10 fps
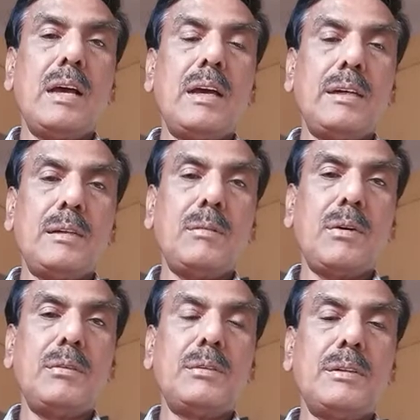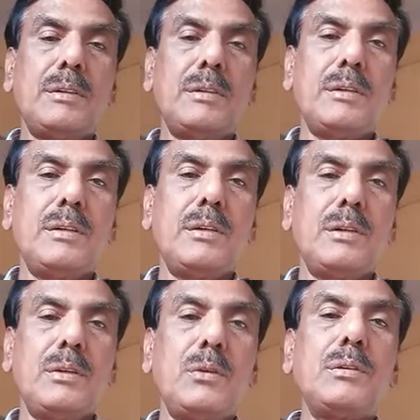at about
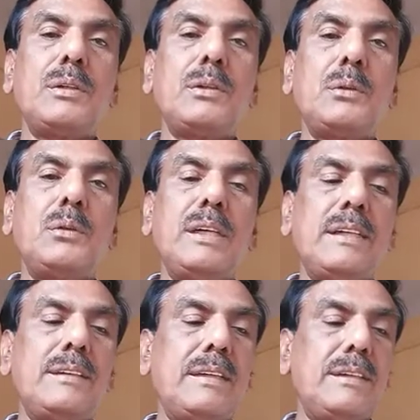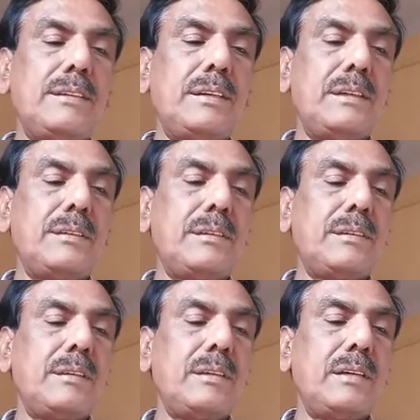22 degrees
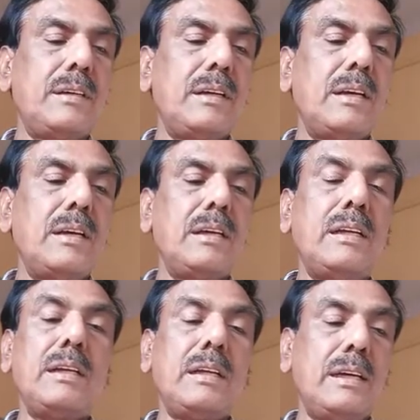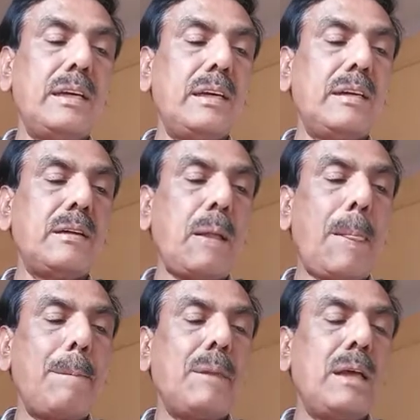Celsius in air,
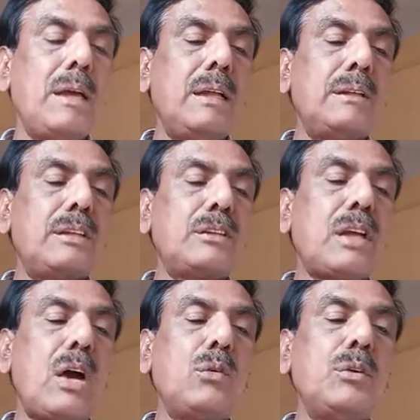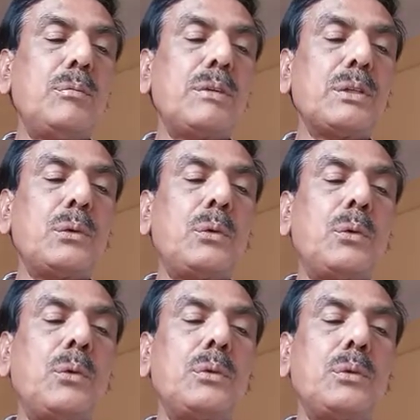the sound must
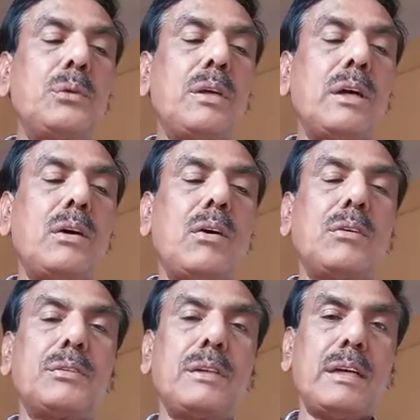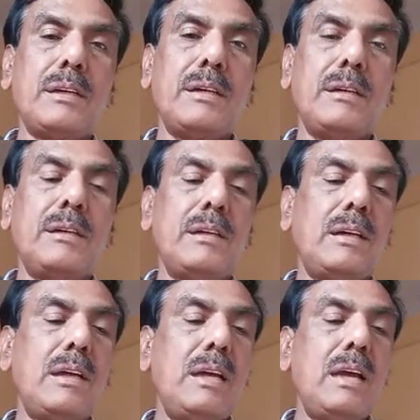go to the obstacle
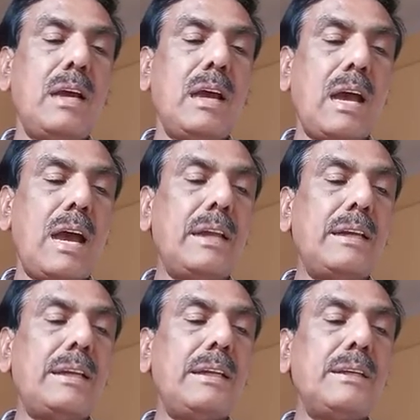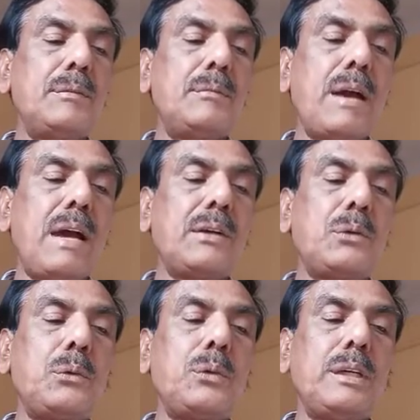and reach back
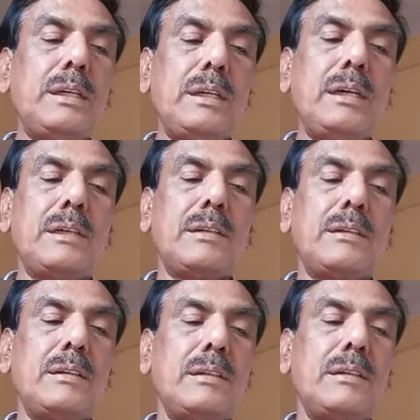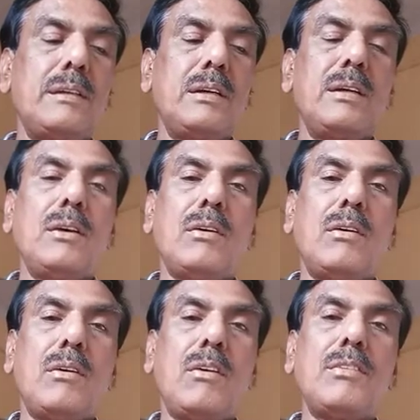to ear
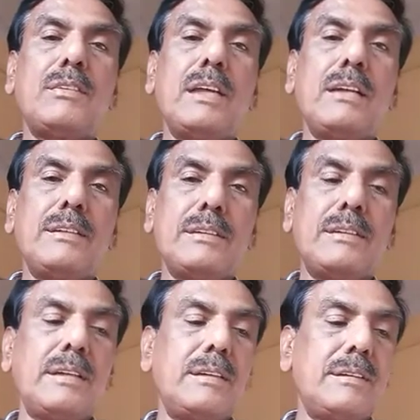of the listener